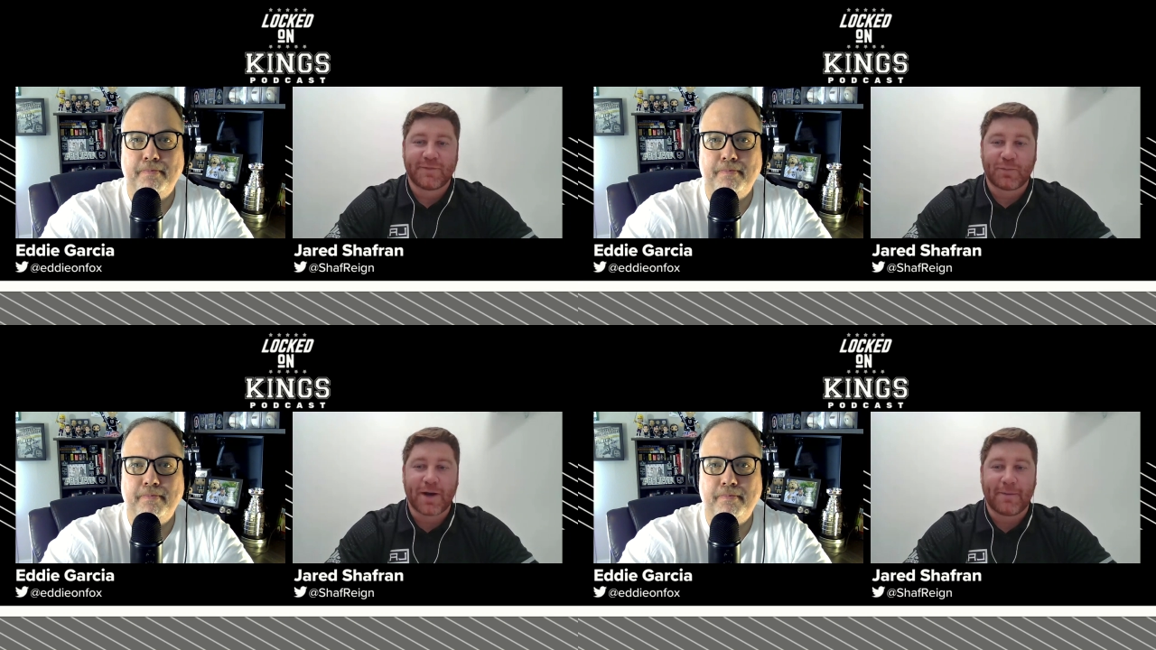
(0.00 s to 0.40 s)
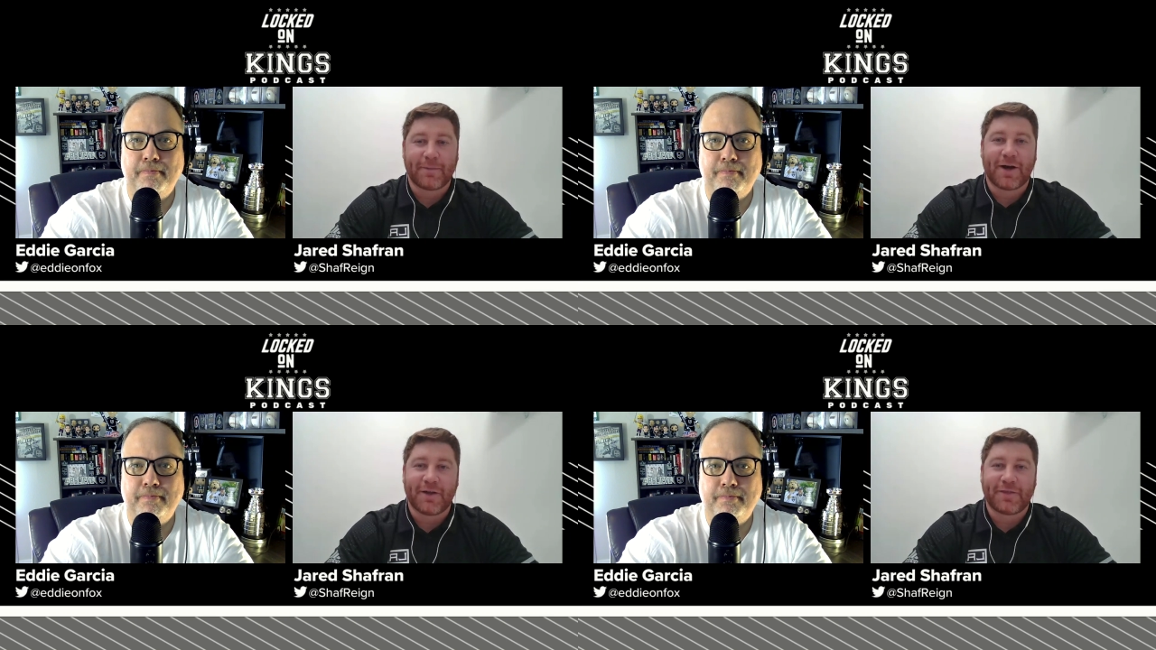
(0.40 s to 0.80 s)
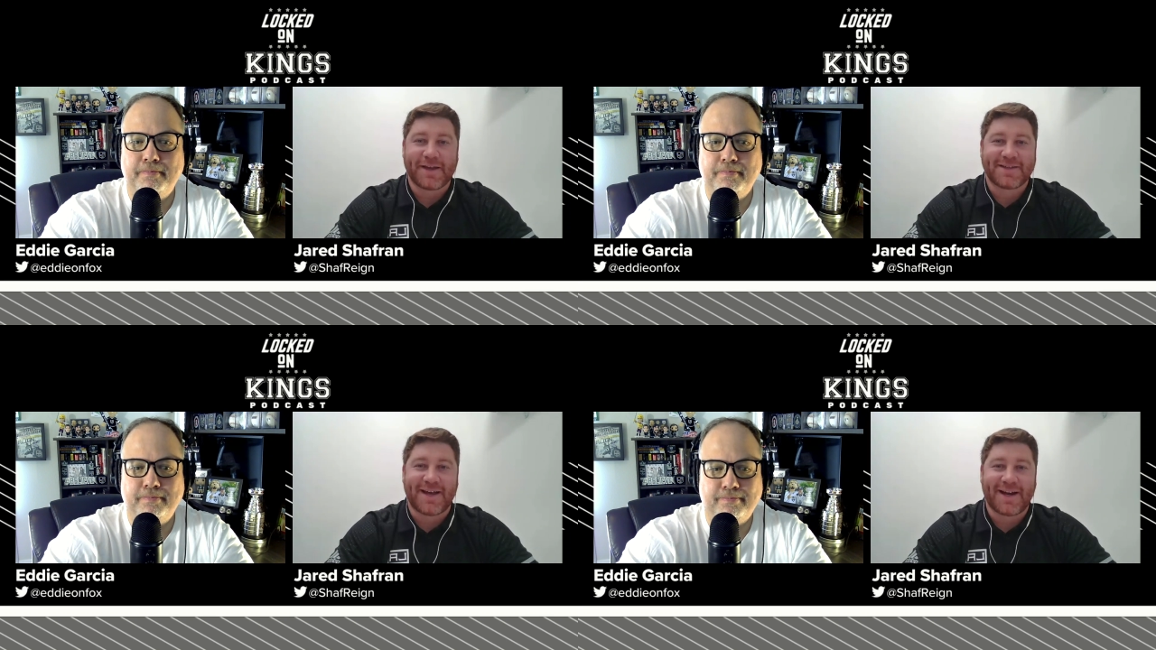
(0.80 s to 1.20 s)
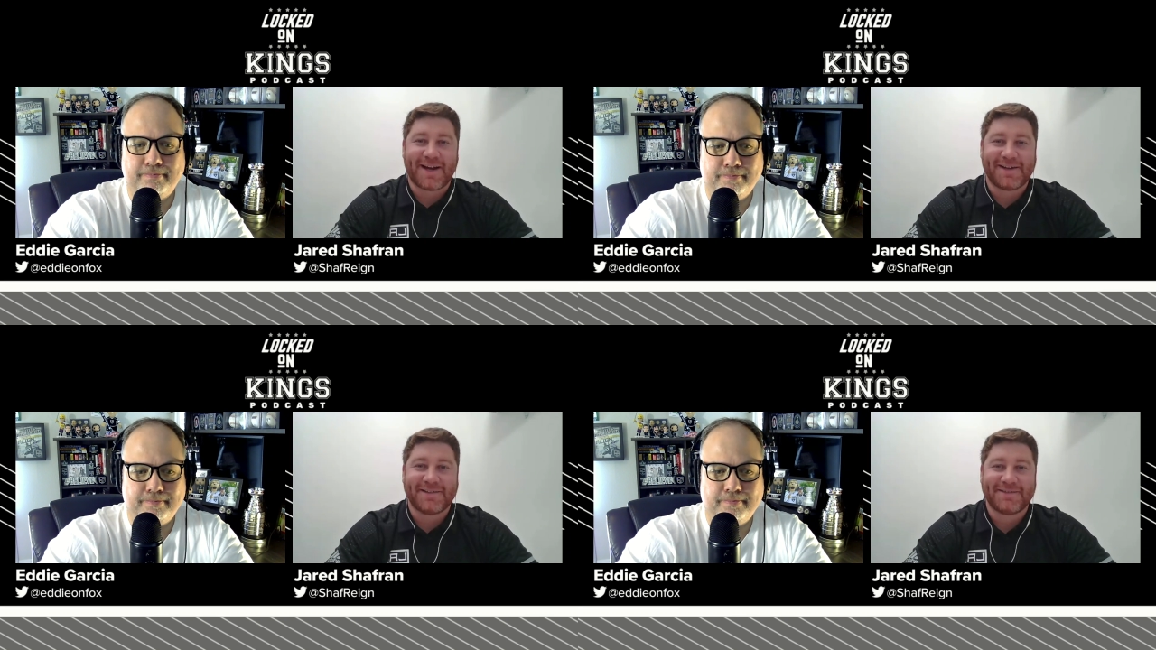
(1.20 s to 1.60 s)
Speaker 1: No problem at all. Thanks a lot,
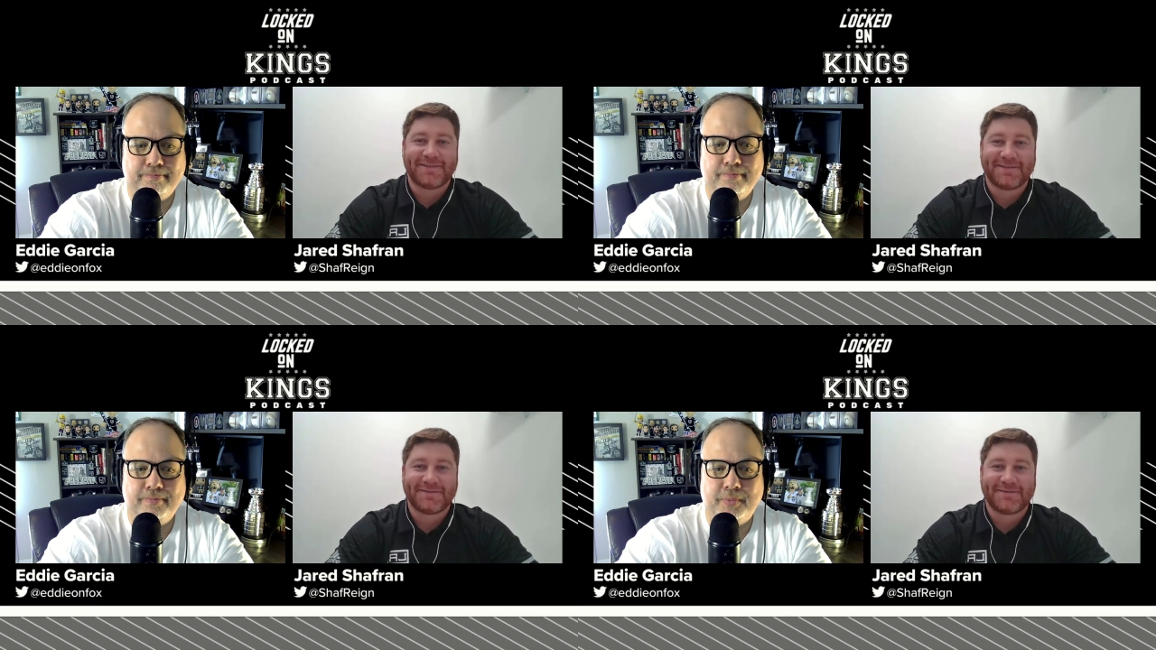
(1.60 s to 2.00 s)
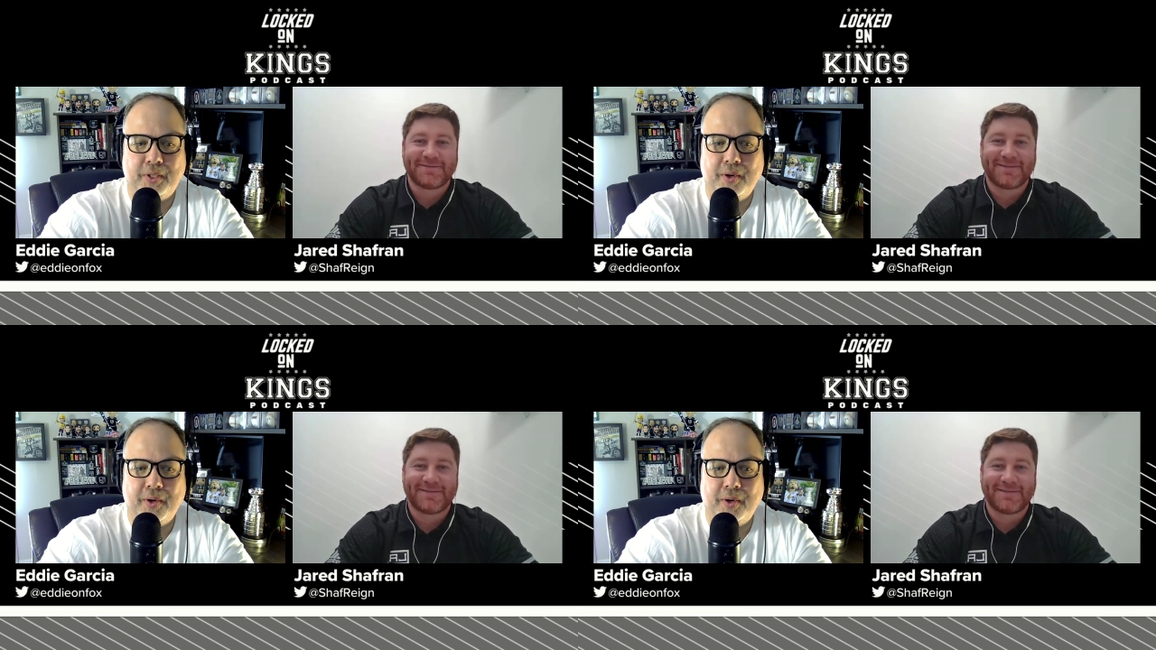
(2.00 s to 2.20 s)
Eddie. All